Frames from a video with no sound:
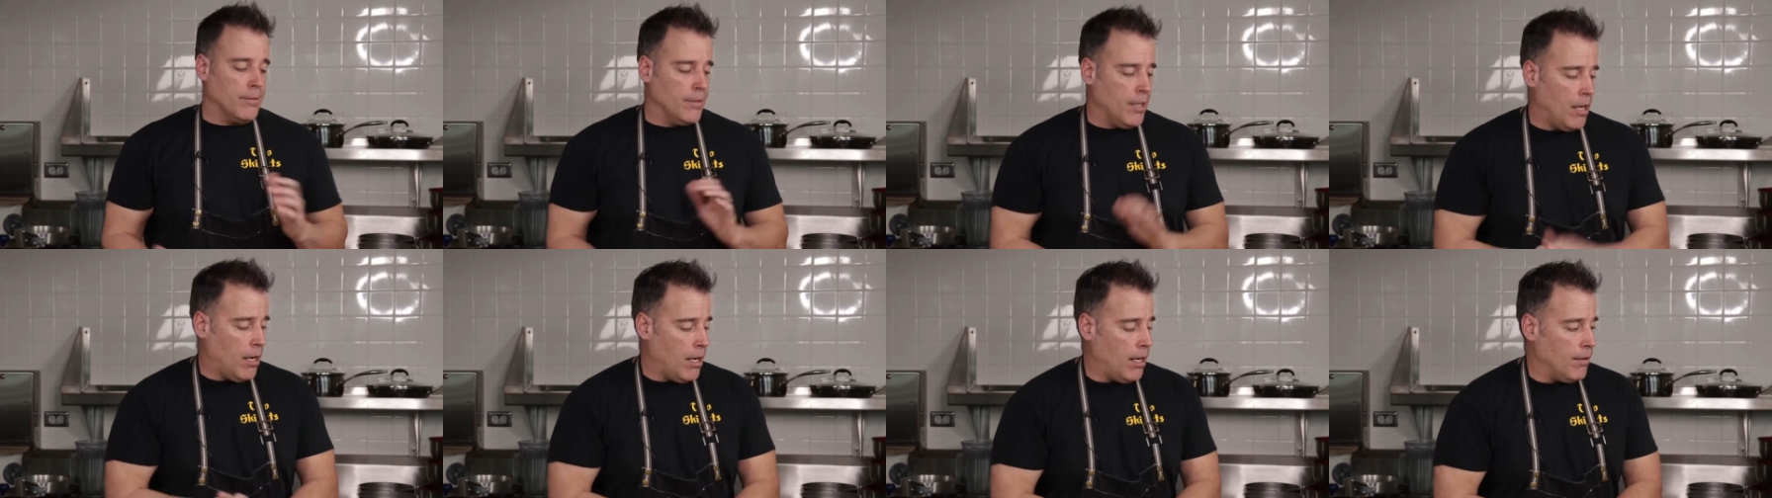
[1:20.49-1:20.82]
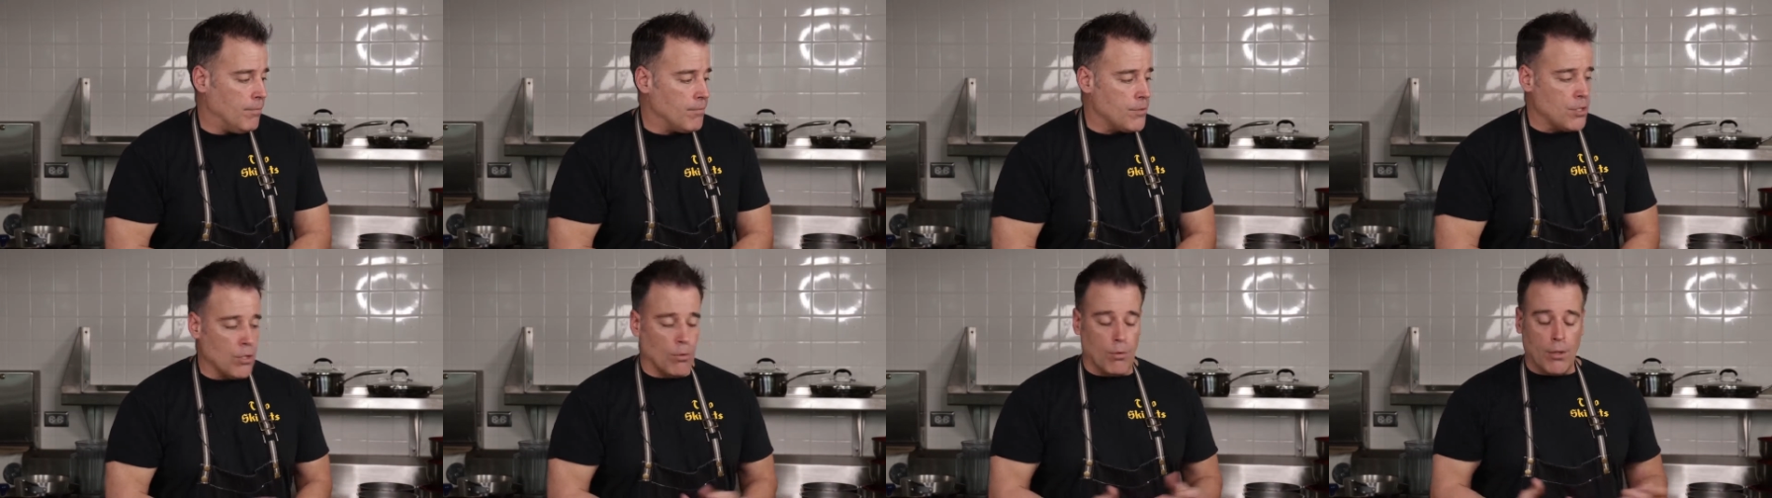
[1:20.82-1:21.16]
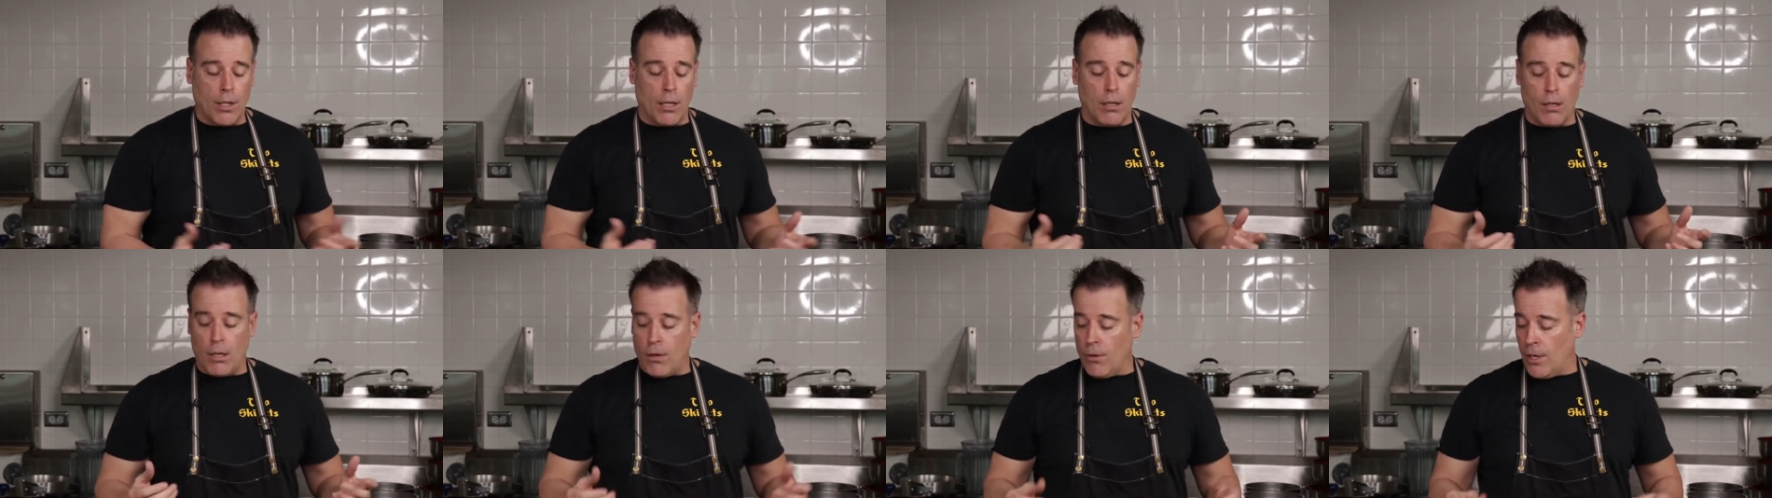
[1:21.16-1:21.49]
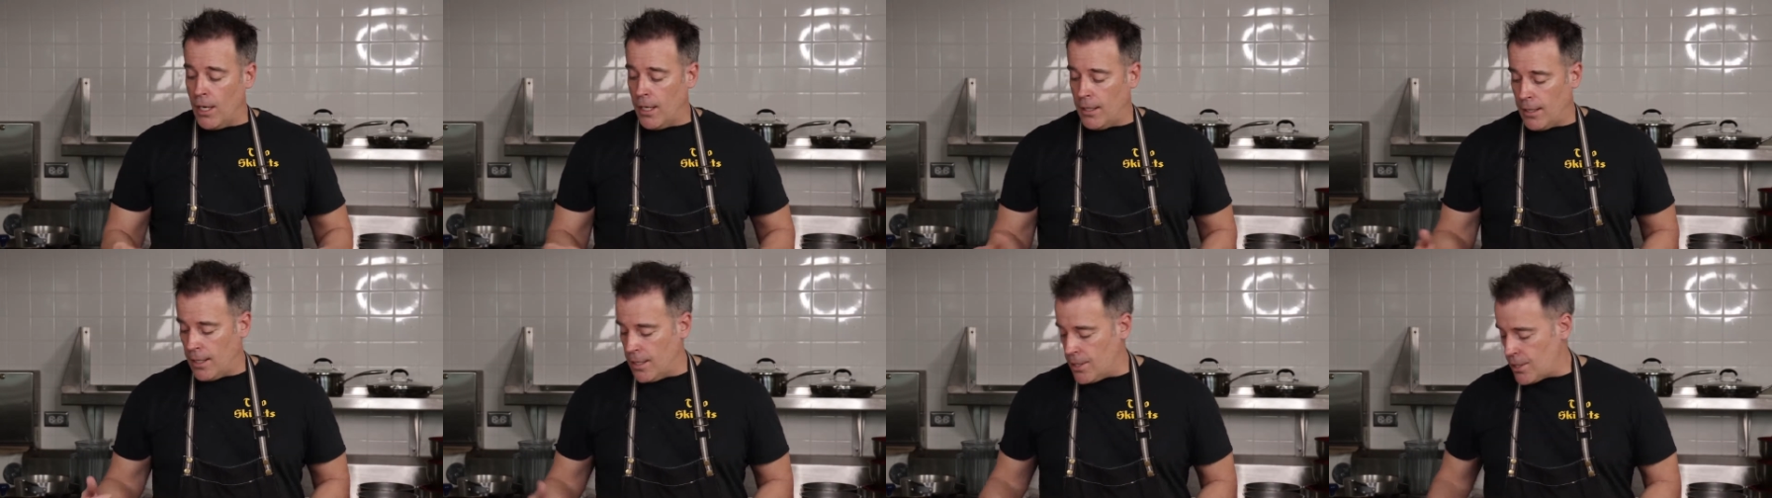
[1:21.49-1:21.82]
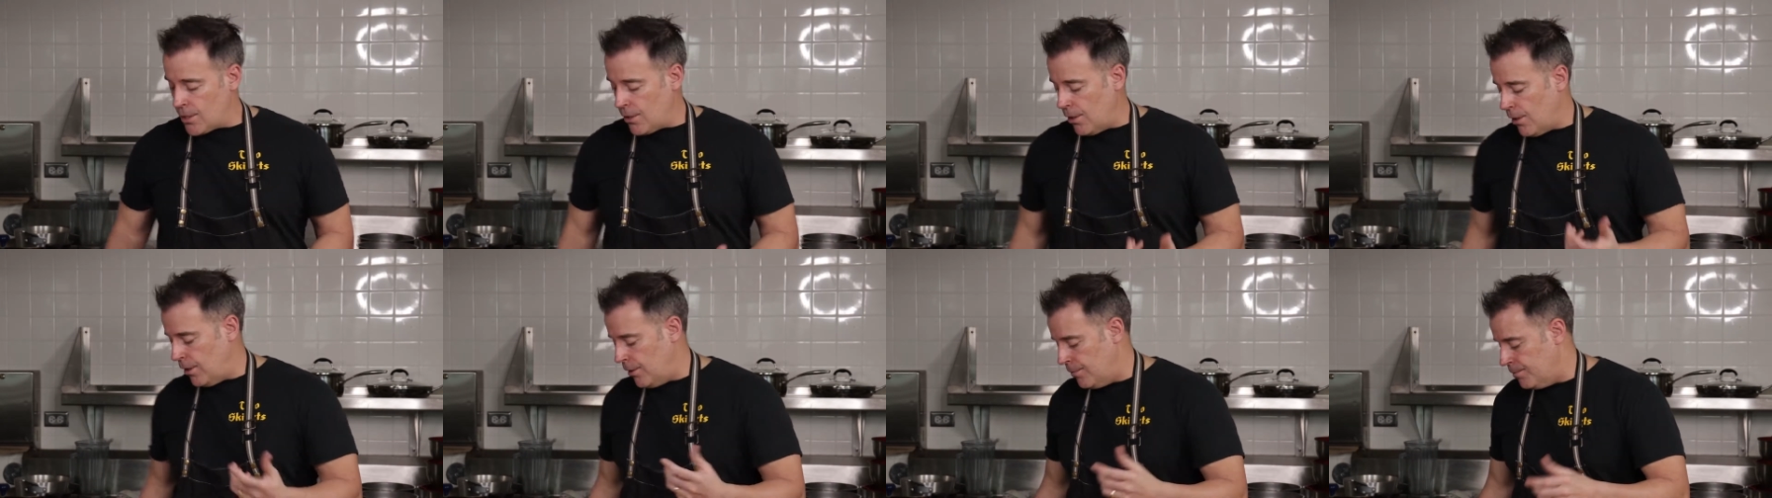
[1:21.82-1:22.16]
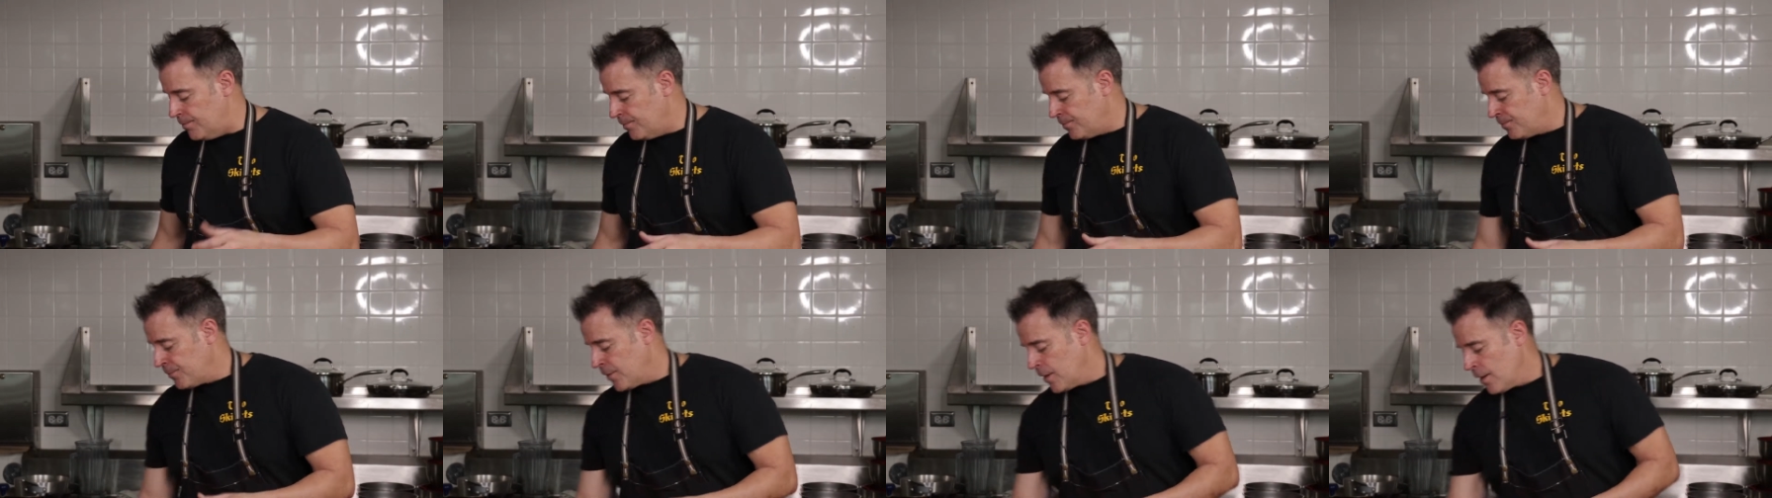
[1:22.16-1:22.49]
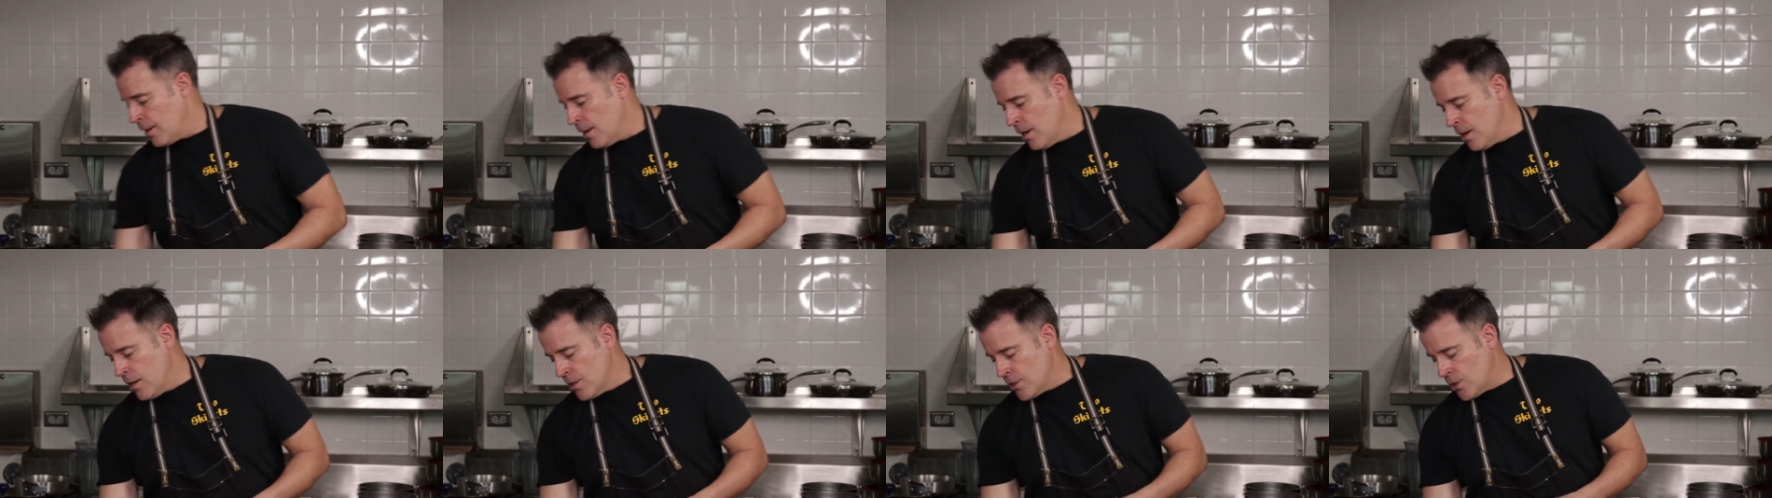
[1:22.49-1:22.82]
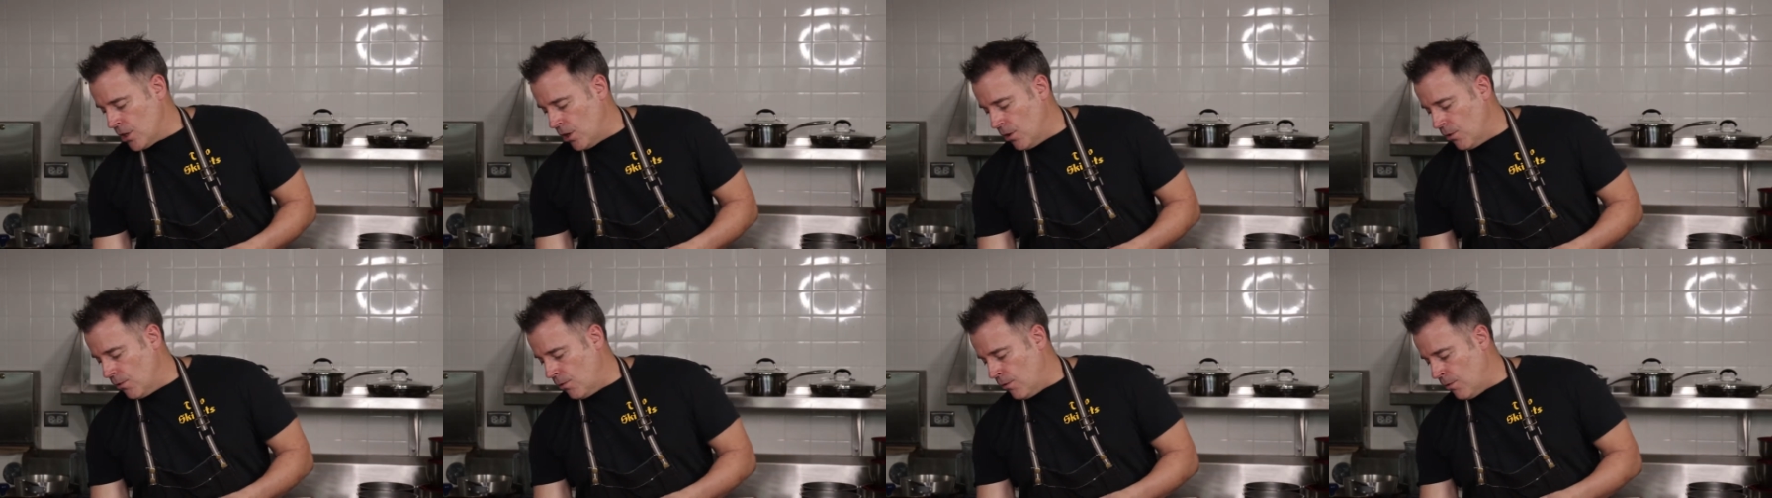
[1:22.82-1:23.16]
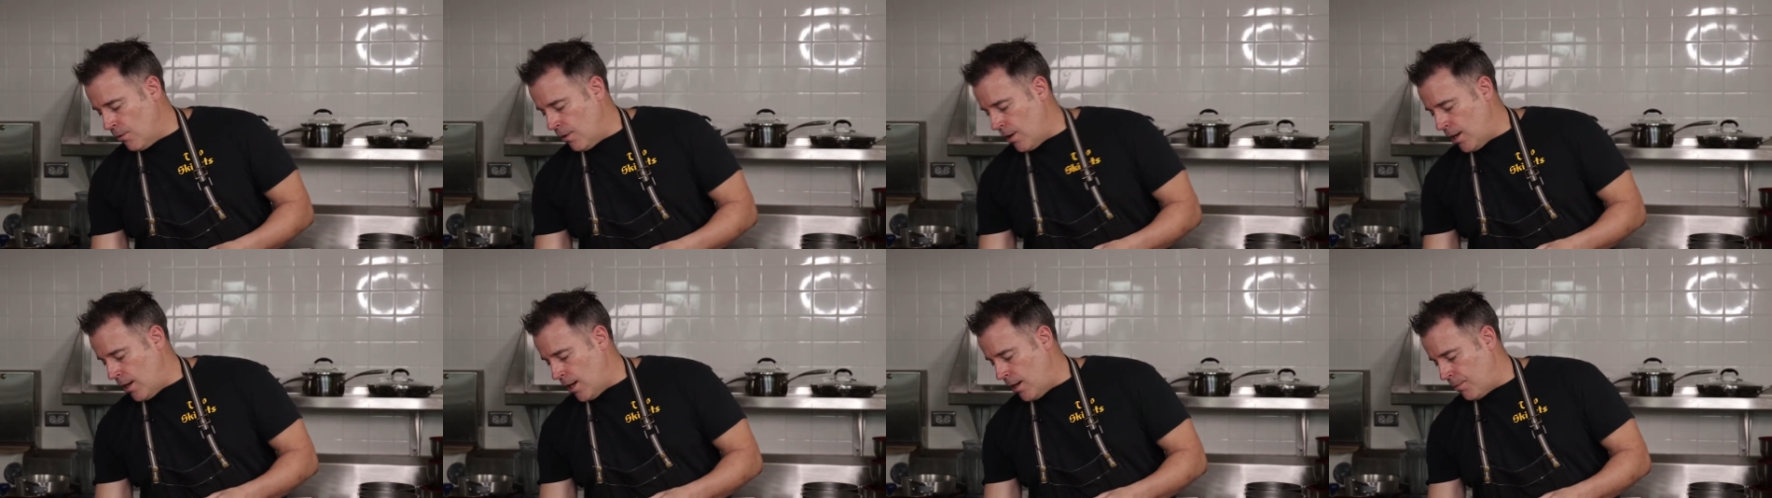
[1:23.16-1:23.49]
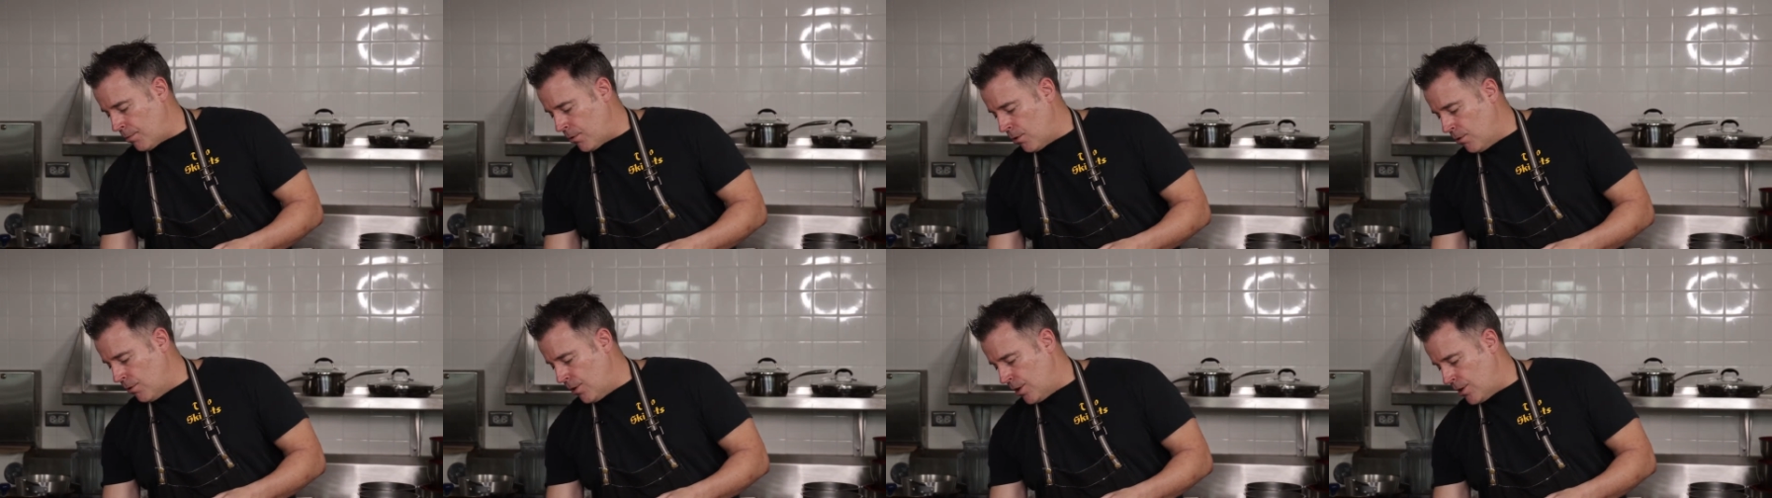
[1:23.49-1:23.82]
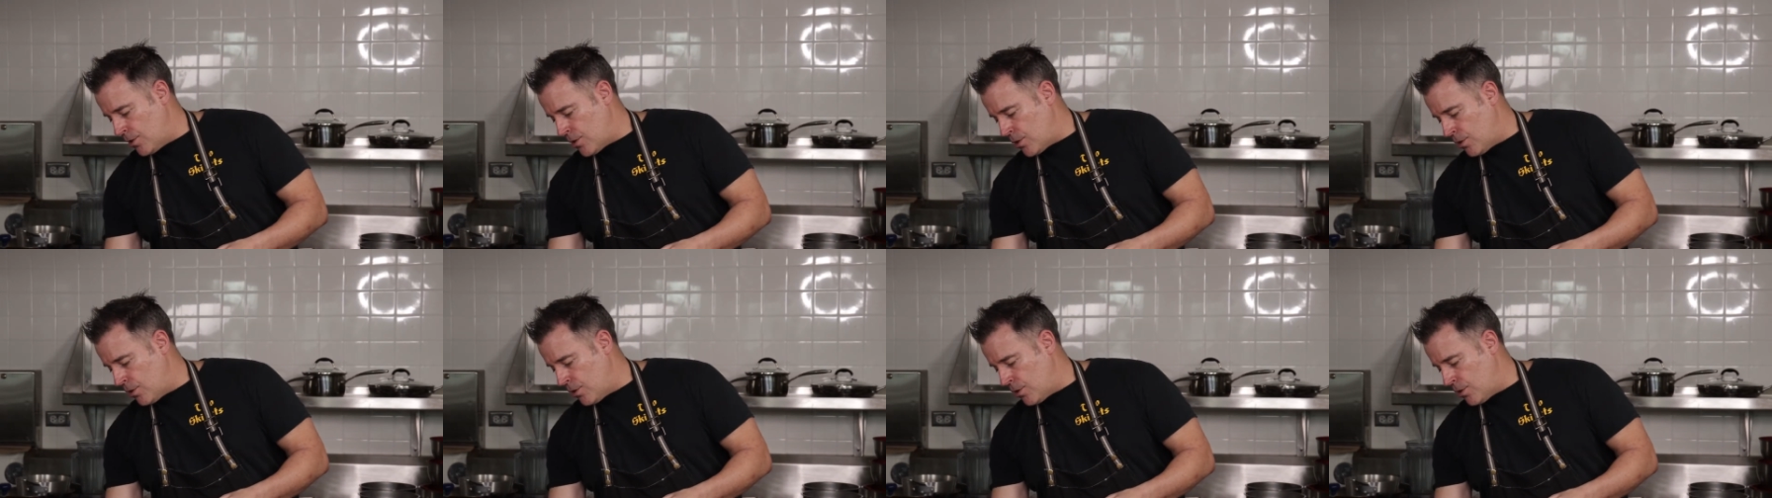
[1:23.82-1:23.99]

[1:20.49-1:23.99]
All right, so we're going to go ahead and get started. So I'm going